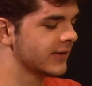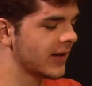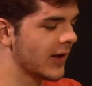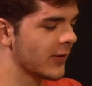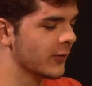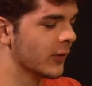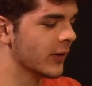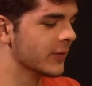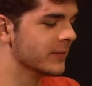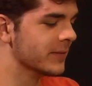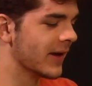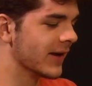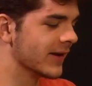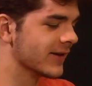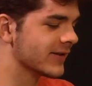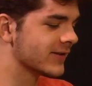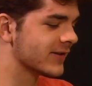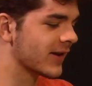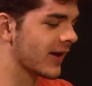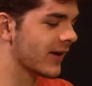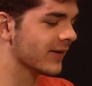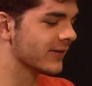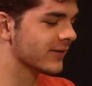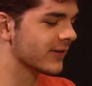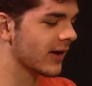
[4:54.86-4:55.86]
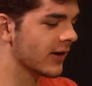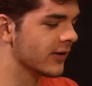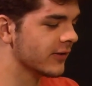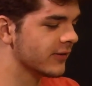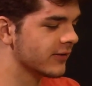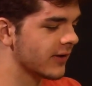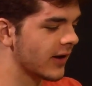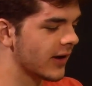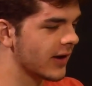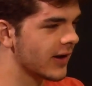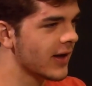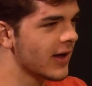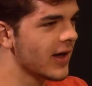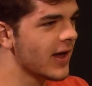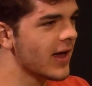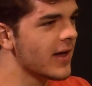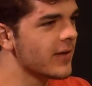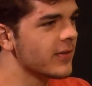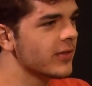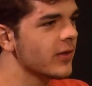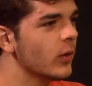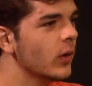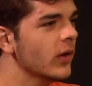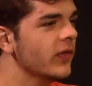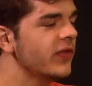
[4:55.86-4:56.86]
that wouldn't make sense, I'd say.
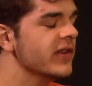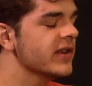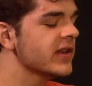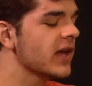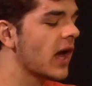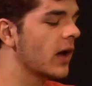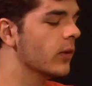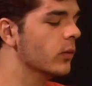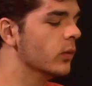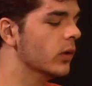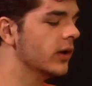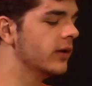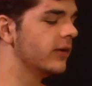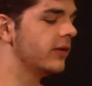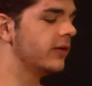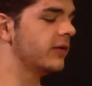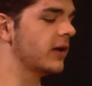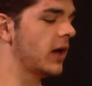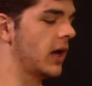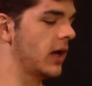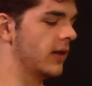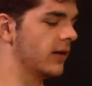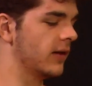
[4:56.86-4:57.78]
The one thing I would say